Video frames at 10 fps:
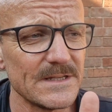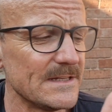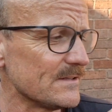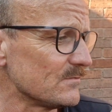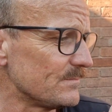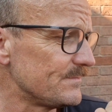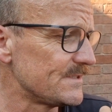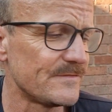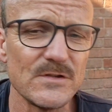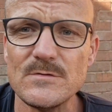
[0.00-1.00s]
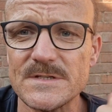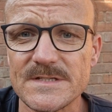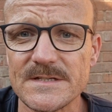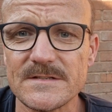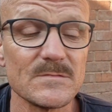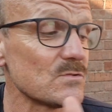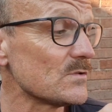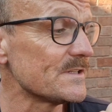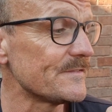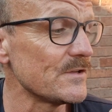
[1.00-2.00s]
a little diffuser system, because all
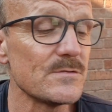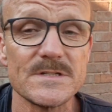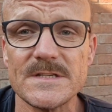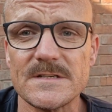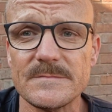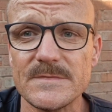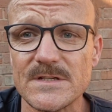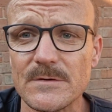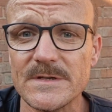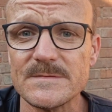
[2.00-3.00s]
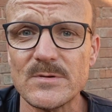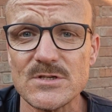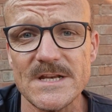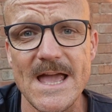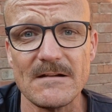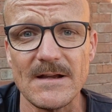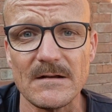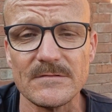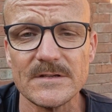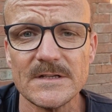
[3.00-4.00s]
the diffuser system's doing is pushing air
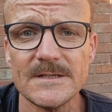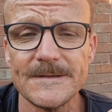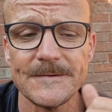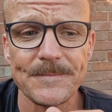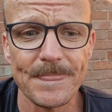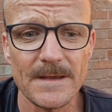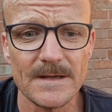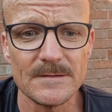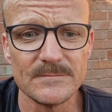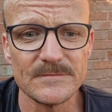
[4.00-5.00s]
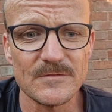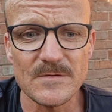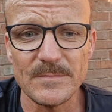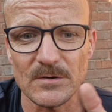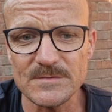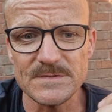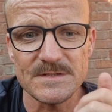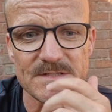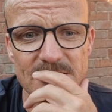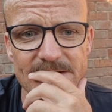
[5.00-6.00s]
around from the bottom to
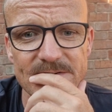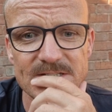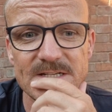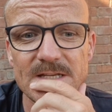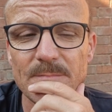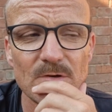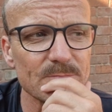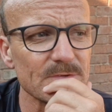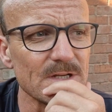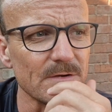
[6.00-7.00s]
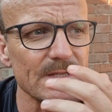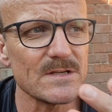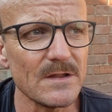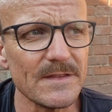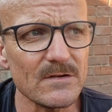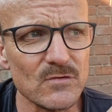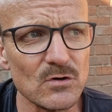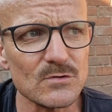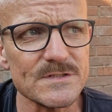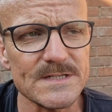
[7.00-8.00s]
the surface. And I'm not, of
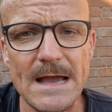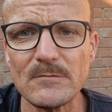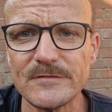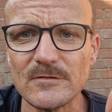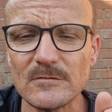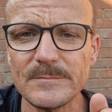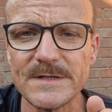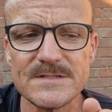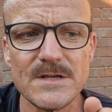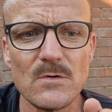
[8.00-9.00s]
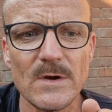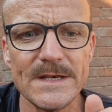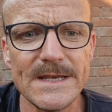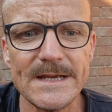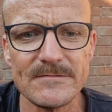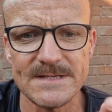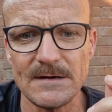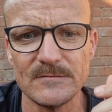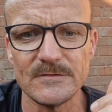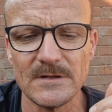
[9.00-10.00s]
course it's helpful, but it's nowhere near as
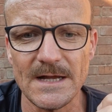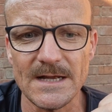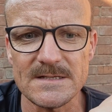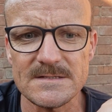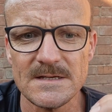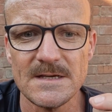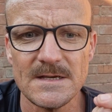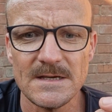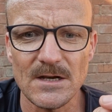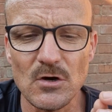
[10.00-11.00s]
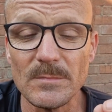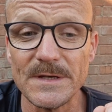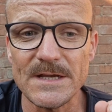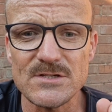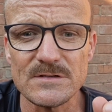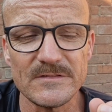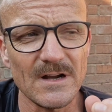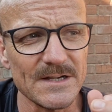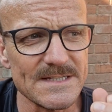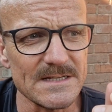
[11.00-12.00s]
helpful as a combination of
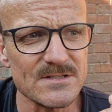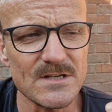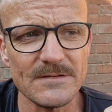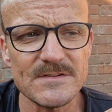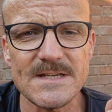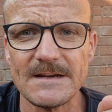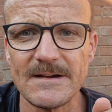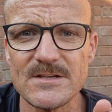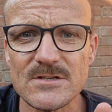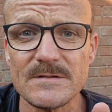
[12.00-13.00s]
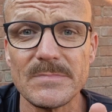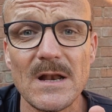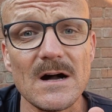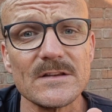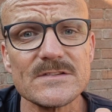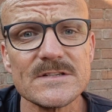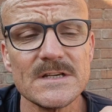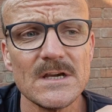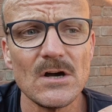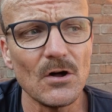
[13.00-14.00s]
ideally surface aeration and plants
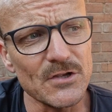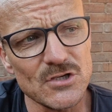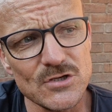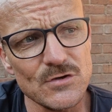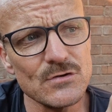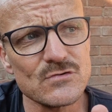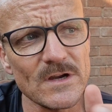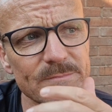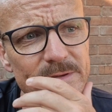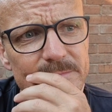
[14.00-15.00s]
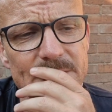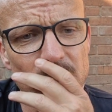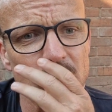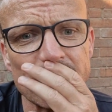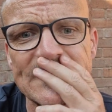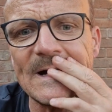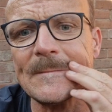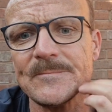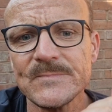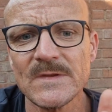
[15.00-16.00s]
on a huge, great big bit of water.